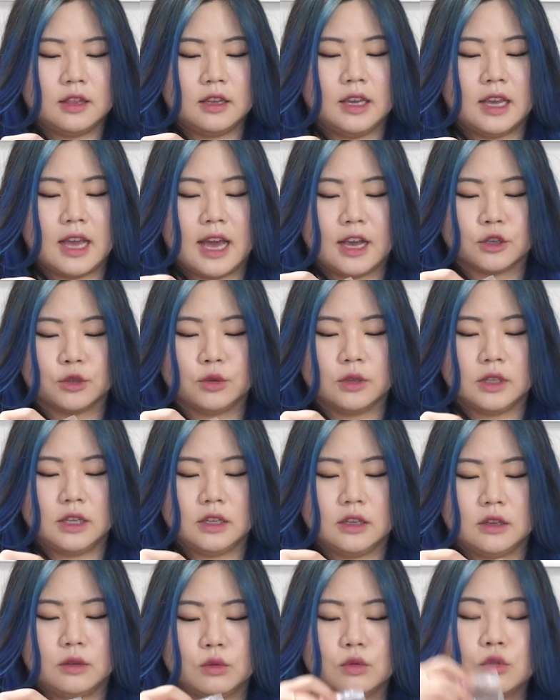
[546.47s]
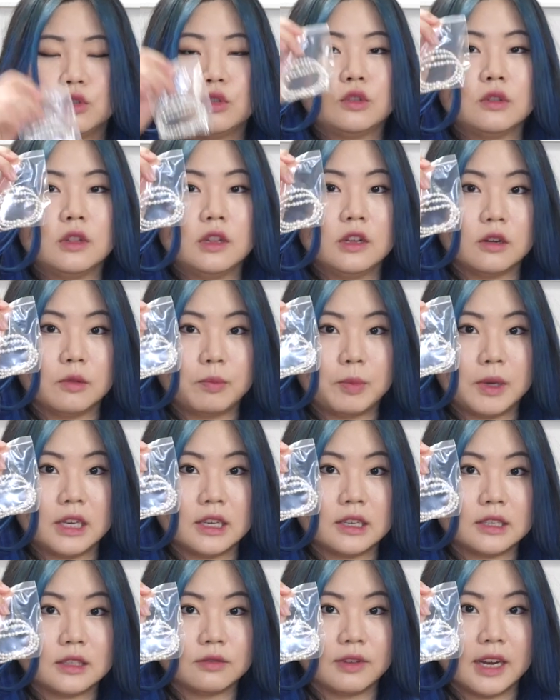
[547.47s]
the actually little
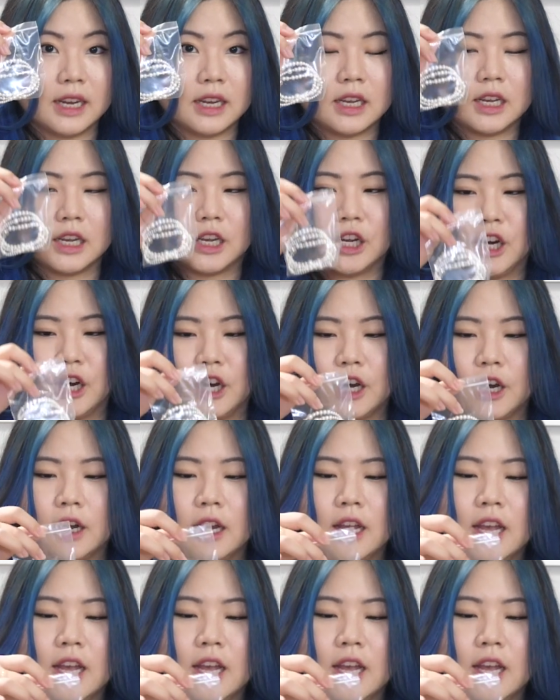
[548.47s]
piece right here.